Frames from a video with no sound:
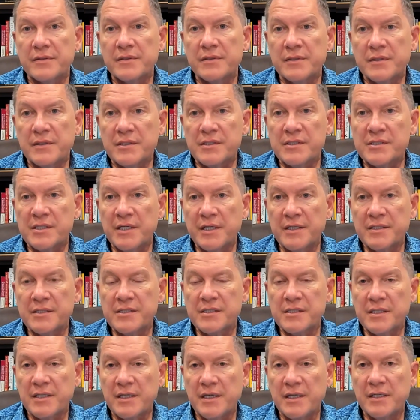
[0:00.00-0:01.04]
in the
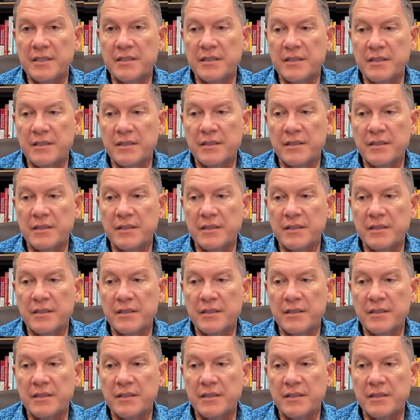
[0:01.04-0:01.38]
sense that